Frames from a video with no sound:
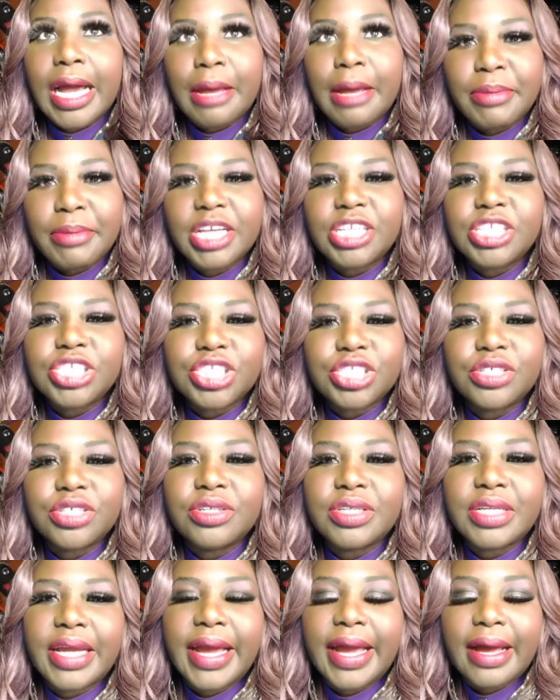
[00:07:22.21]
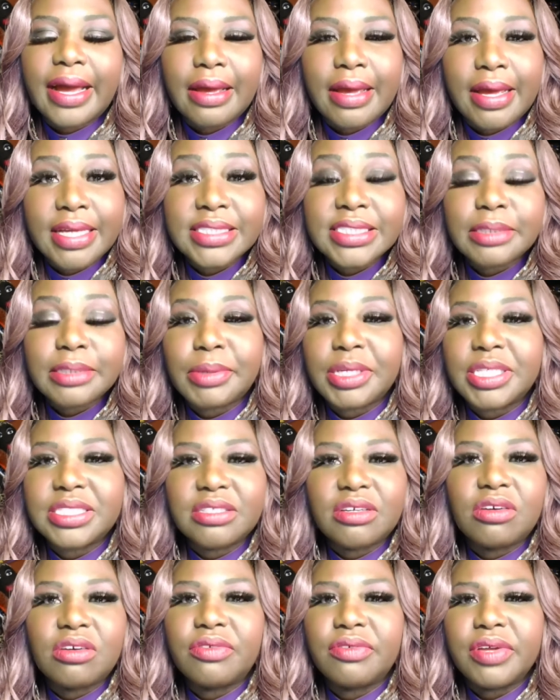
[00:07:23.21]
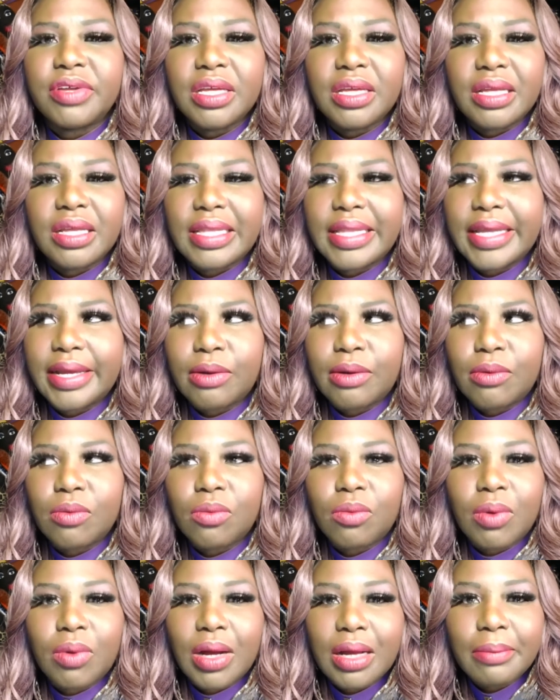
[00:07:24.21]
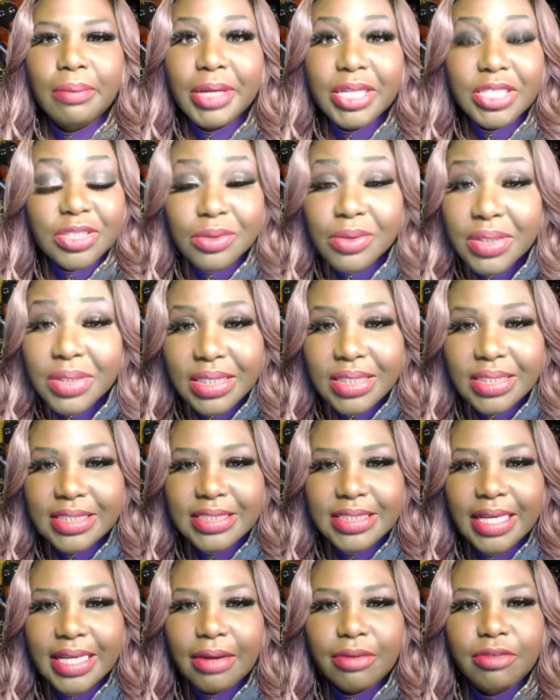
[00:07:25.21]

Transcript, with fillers: I make sure that I ask myself, like, why am I doing this?